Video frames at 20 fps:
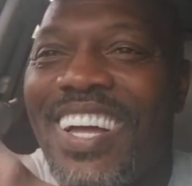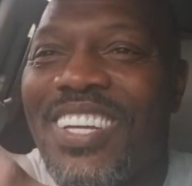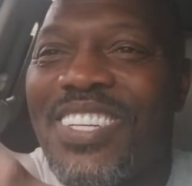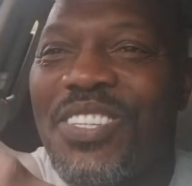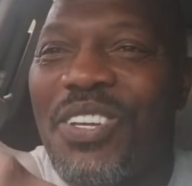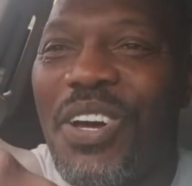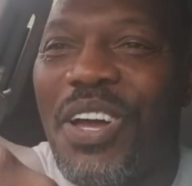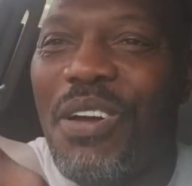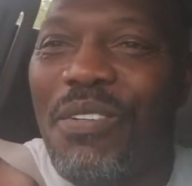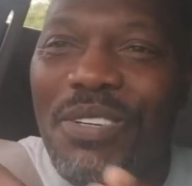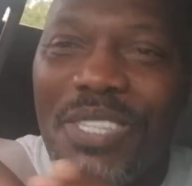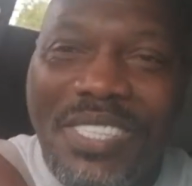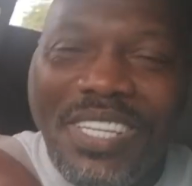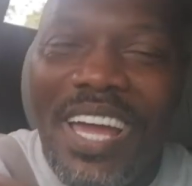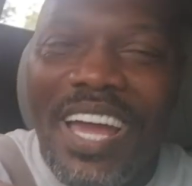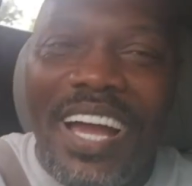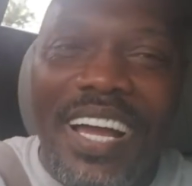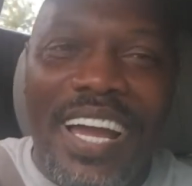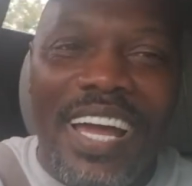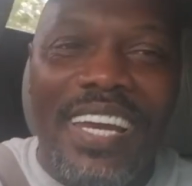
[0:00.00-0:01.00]
So every
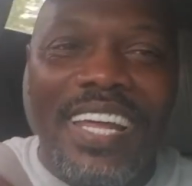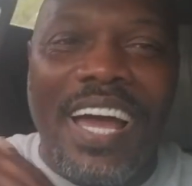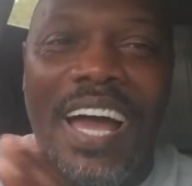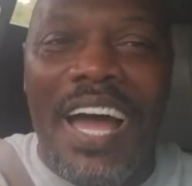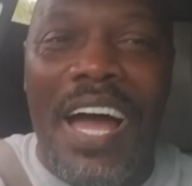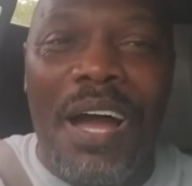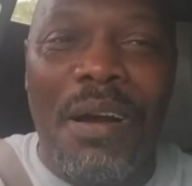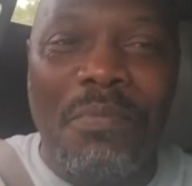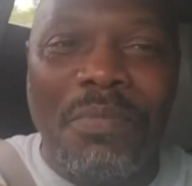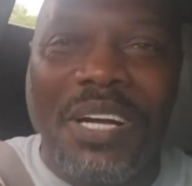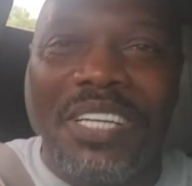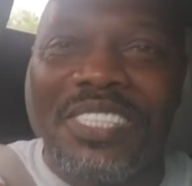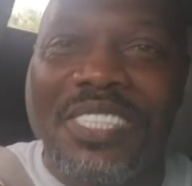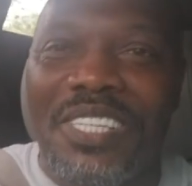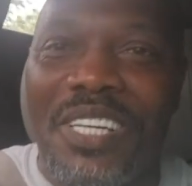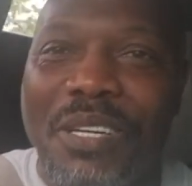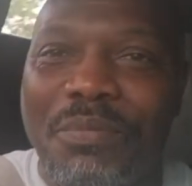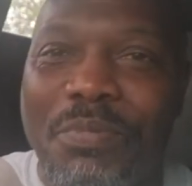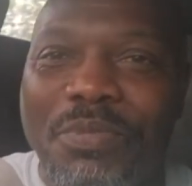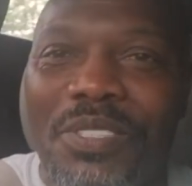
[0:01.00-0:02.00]
day I got to hide my
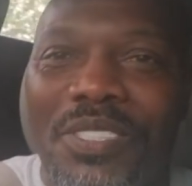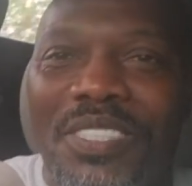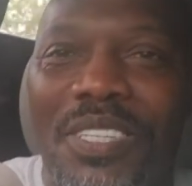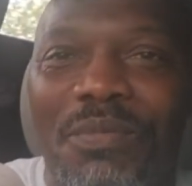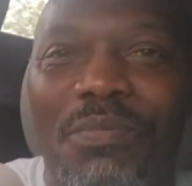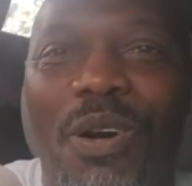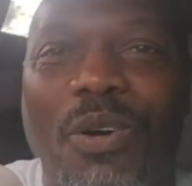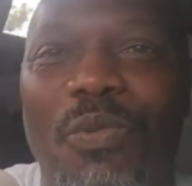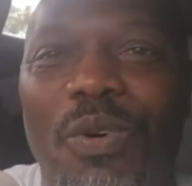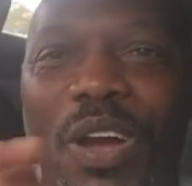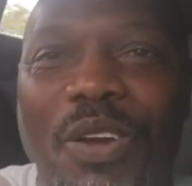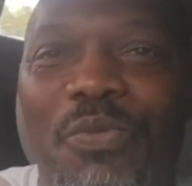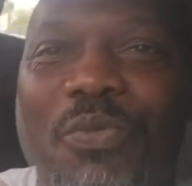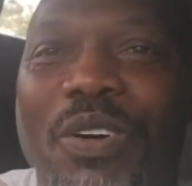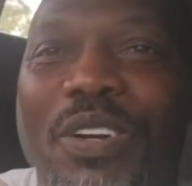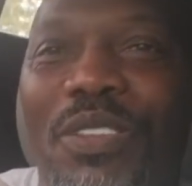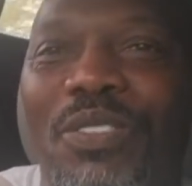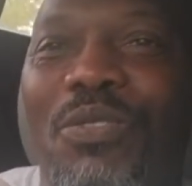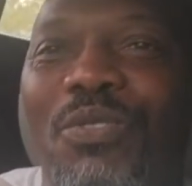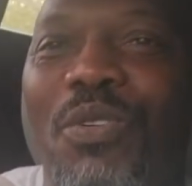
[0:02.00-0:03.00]
slippers because my wife
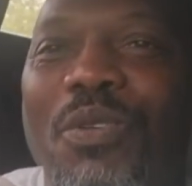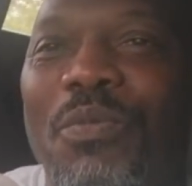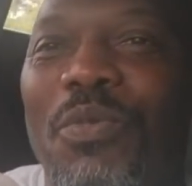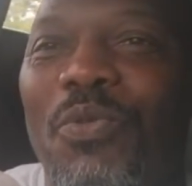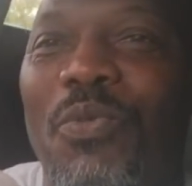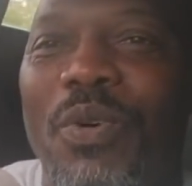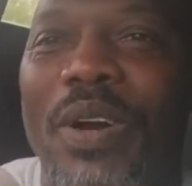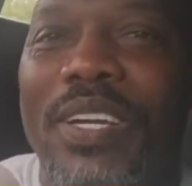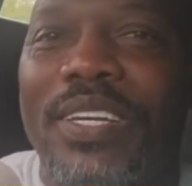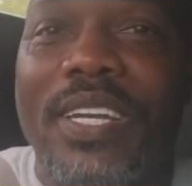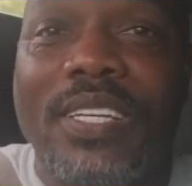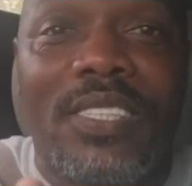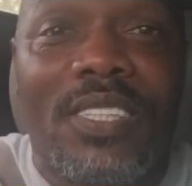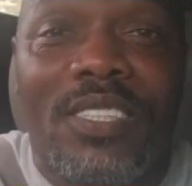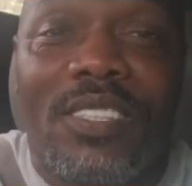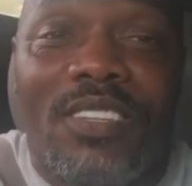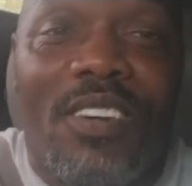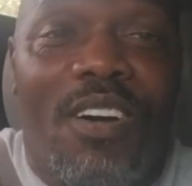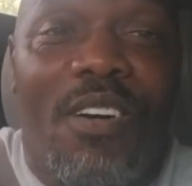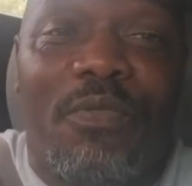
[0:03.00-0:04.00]
want to throw them away. They
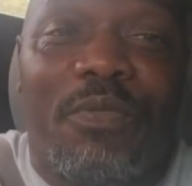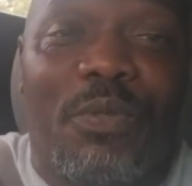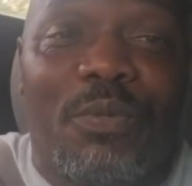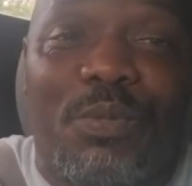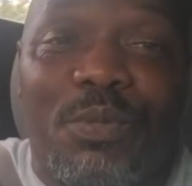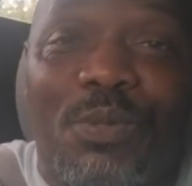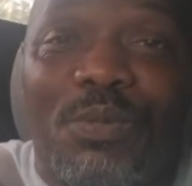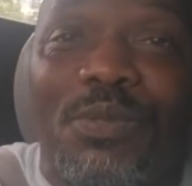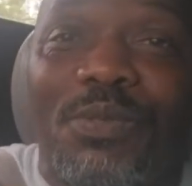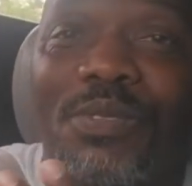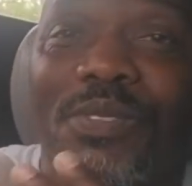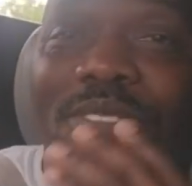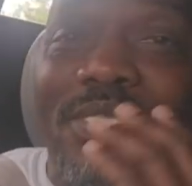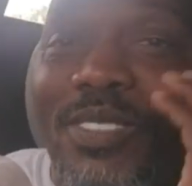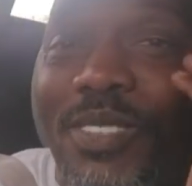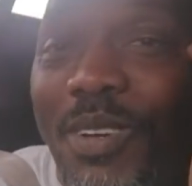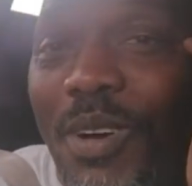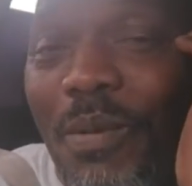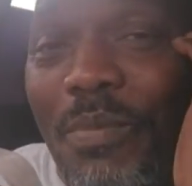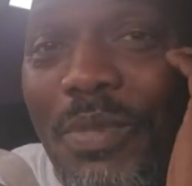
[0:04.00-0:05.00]
just comfortable,
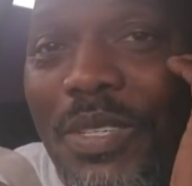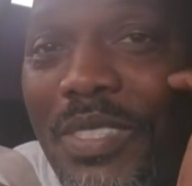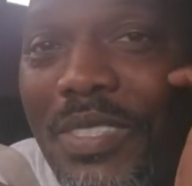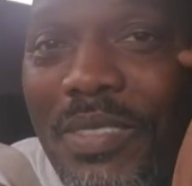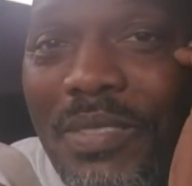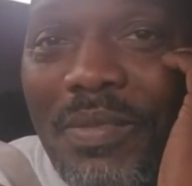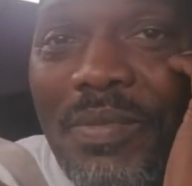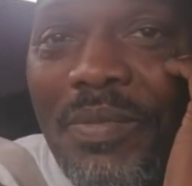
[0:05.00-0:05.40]
you know what I mean?